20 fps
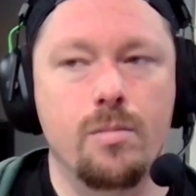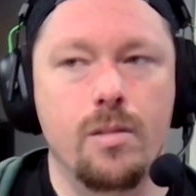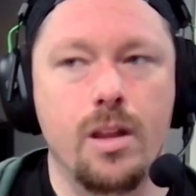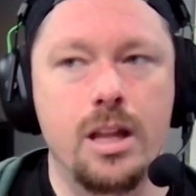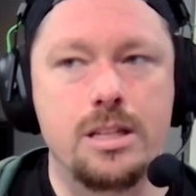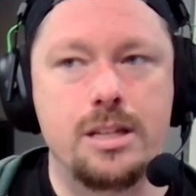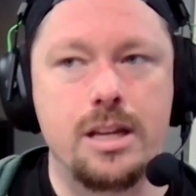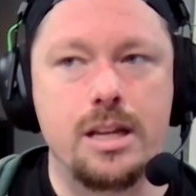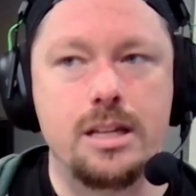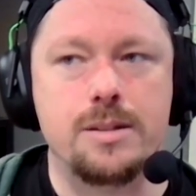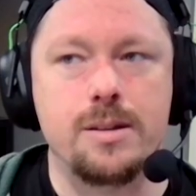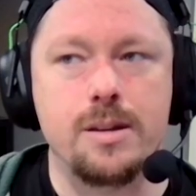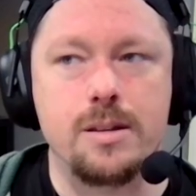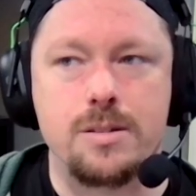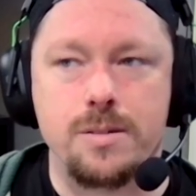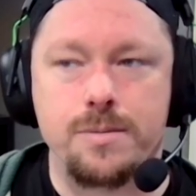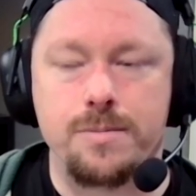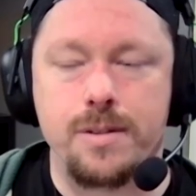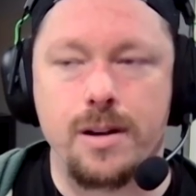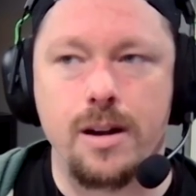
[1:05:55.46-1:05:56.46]

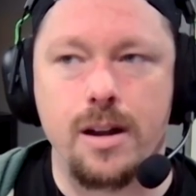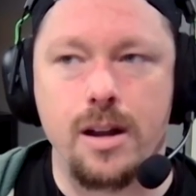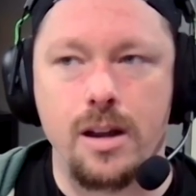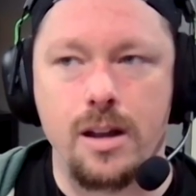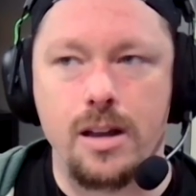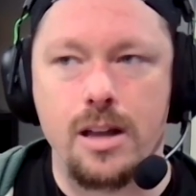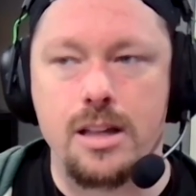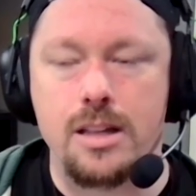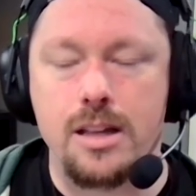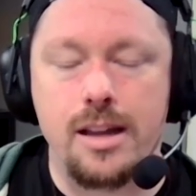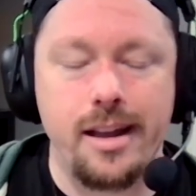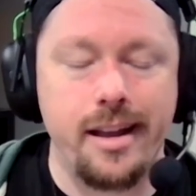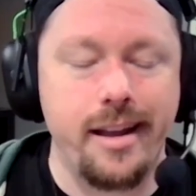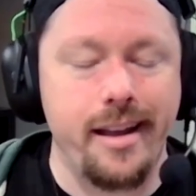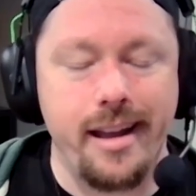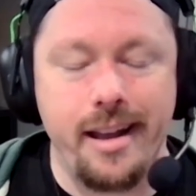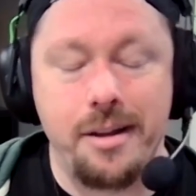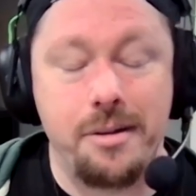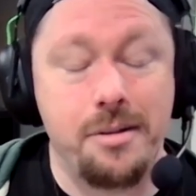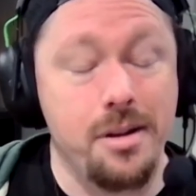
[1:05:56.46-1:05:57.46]
it's a very
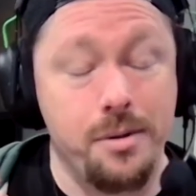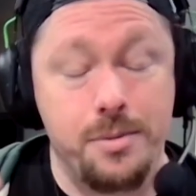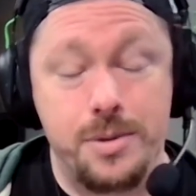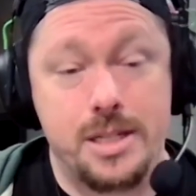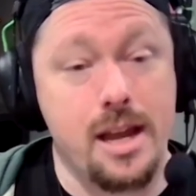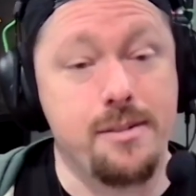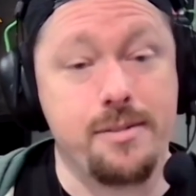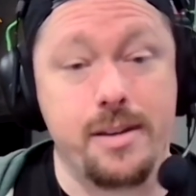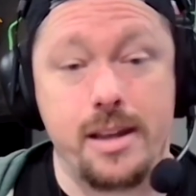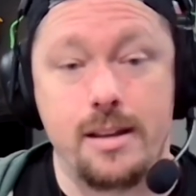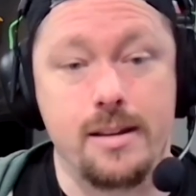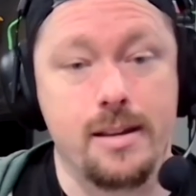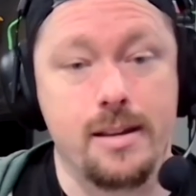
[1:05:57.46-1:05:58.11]
it was heavy.